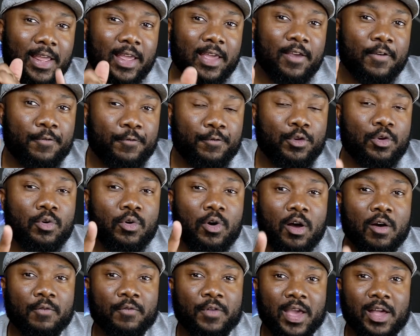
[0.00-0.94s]
If you
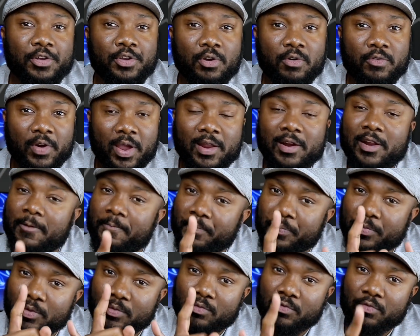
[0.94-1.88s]
are value oriented,
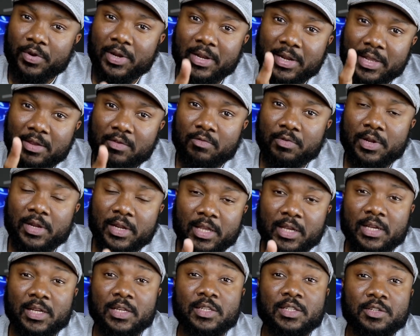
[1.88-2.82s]

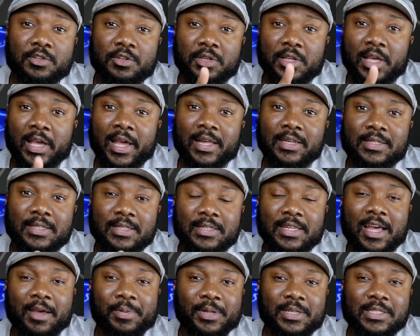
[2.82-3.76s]
really consider the Galaxy
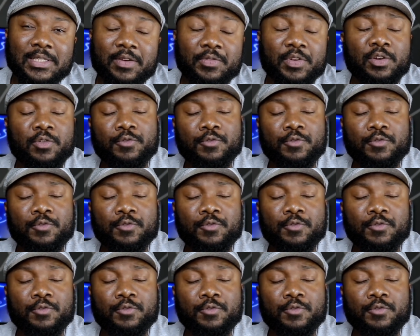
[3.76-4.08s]
Tab S7.